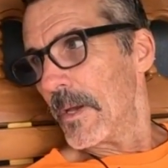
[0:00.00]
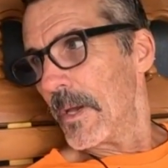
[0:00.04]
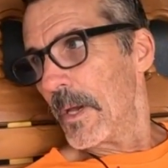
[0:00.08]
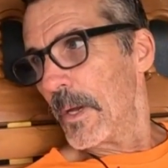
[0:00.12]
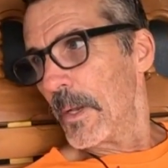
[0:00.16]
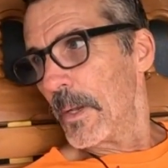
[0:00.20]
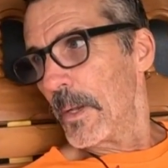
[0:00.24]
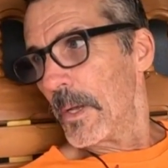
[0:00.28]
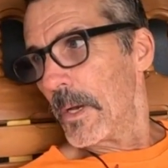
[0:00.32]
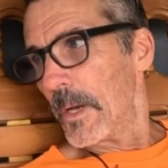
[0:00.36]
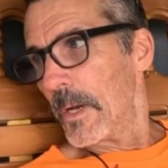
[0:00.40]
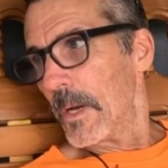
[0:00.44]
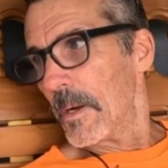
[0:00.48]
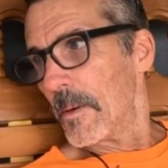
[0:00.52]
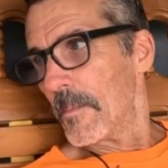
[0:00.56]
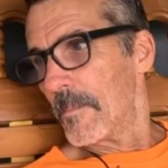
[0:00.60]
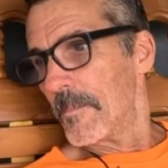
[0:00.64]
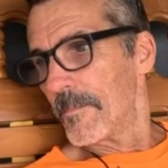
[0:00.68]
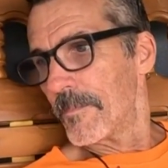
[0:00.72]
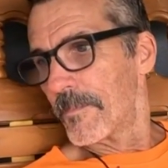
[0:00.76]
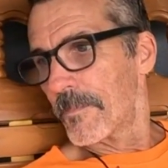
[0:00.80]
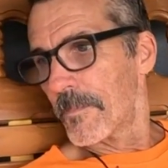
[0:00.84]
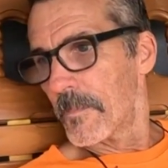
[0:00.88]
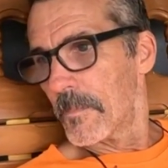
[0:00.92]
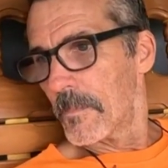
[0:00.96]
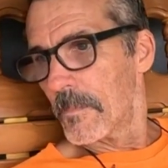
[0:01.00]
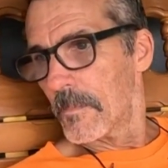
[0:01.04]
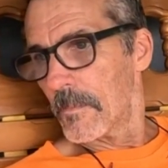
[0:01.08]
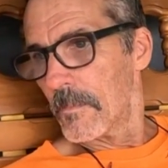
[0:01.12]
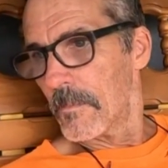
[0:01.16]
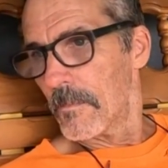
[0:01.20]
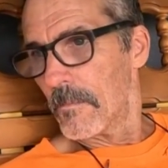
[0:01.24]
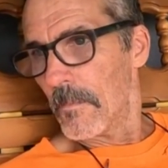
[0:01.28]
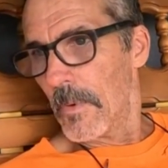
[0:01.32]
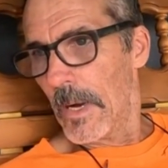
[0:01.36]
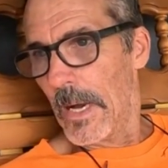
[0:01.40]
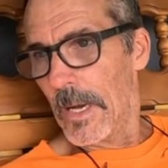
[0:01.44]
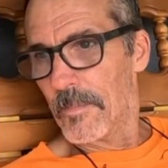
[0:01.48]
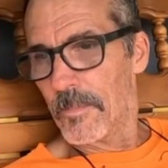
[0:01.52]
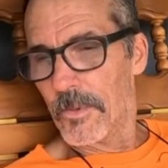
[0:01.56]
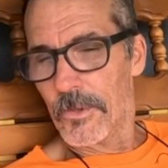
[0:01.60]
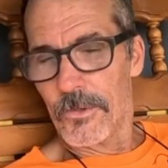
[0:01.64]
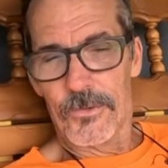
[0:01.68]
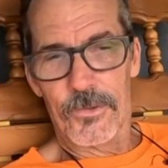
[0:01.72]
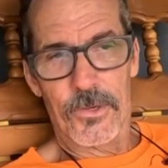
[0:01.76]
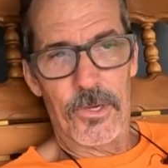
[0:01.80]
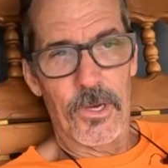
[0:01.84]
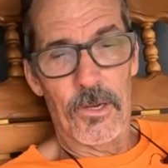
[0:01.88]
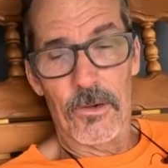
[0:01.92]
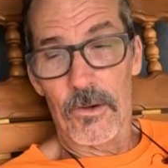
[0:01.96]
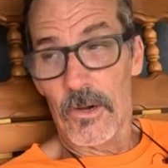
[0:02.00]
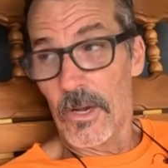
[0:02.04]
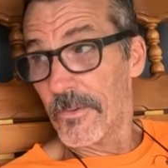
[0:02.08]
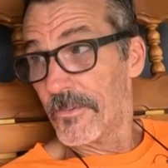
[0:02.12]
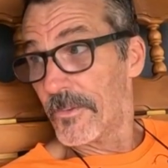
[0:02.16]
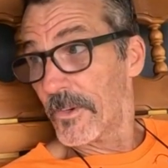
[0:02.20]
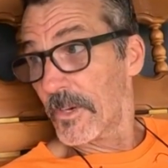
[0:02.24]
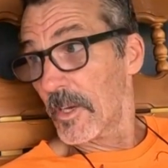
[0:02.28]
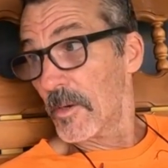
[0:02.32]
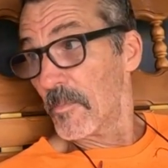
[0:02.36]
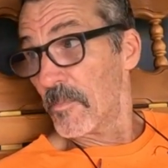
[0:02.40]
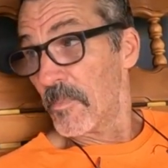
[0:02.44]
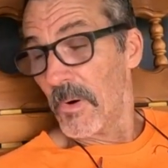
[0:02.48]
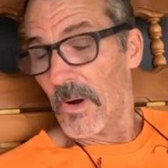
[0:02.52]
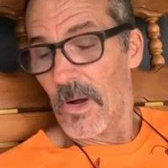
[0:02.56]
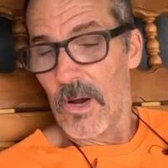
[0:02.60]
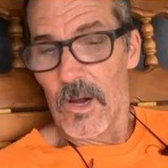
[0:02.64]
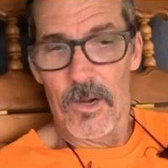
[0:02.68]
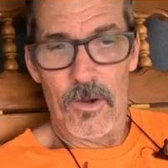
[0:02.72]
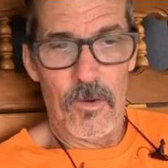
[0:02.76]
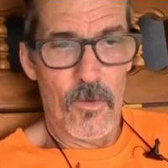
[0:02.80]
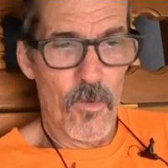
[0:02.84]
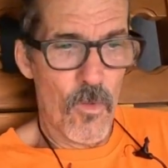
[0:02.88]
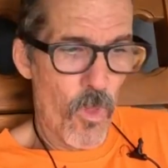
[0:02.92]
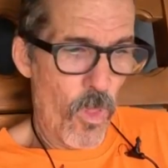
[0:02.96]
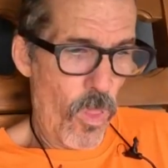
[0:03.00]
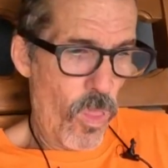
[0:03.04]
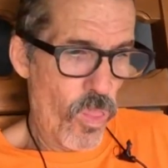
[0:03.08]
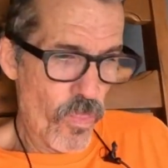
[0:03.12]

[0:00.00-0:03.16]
And my bush cutter, I took it apart,